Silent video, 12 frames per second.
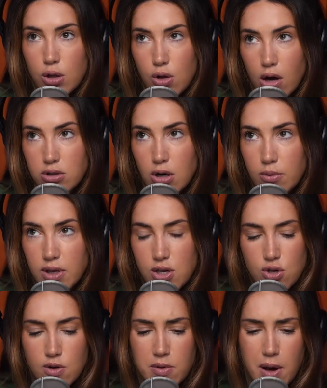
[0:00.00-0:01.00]
long-term
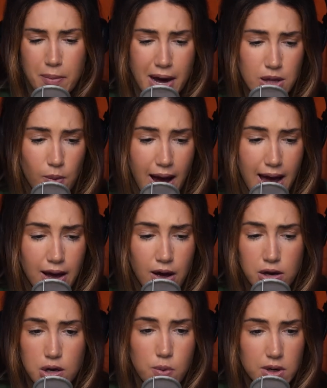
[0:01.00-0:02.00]
relationships. And by the way,
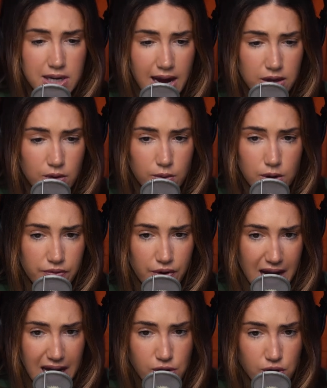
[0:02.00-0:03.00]
you were together
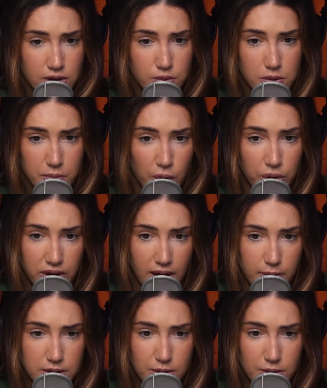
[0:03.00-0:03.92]
for ages with both of them.